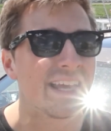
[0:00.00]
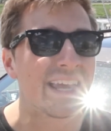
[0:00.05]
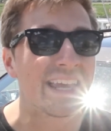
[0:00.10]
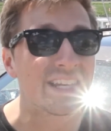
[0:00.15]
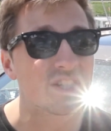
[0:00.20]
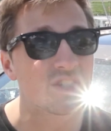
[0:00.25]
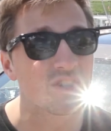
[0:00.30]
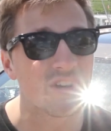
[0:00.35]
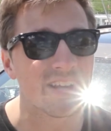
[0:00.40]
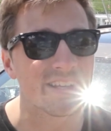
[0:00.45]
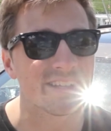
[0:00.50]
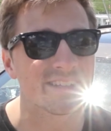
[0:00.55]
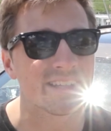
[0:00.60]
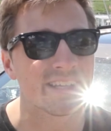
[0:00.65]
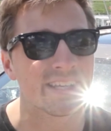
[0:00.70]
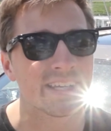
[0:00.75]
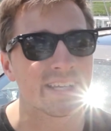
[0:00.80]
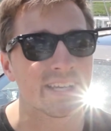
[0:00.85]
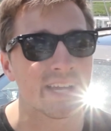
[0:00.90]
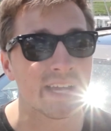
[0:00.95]

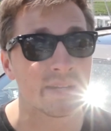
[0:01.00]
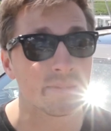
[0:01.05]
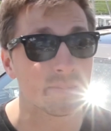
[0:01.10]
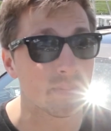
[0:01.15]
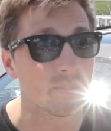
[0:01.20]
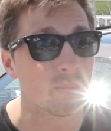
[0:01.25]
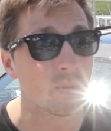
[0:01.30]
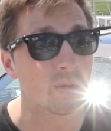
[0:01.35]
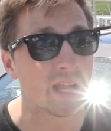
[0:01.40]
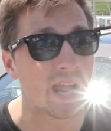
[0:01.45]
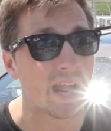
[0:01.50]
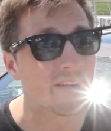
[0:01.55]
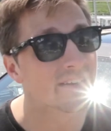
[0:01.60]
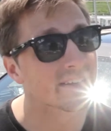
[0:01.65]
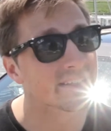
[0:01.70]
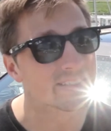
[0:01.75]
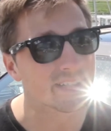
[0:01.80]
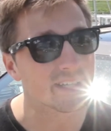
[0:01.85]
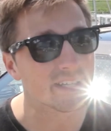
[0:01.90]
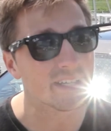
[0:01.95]
interesting and a bit more
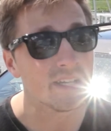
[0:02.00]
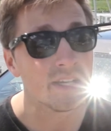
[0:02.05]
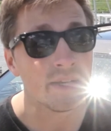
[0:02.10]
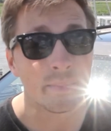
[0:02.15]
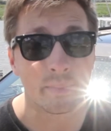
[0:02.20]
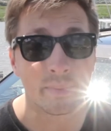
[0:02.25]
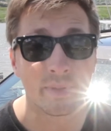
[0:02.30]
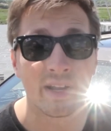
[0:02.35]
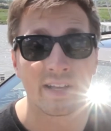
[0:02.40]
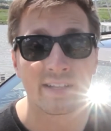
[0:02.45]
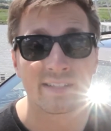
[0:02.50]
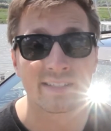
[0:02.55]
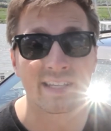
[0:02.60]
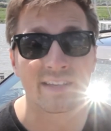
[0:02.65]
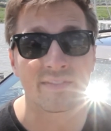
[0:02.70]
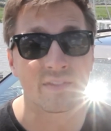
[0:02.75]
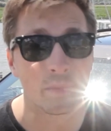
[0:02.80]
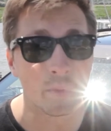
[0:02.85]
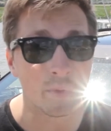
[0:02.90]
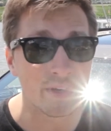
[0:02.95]
character. Plus,
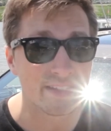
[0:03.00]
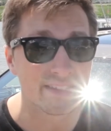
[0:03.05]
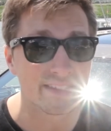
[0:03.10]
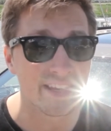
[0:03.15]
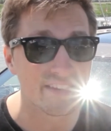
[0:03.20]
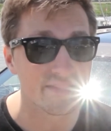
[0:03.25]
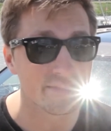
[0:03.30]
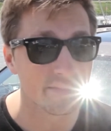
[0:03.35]
if you want to save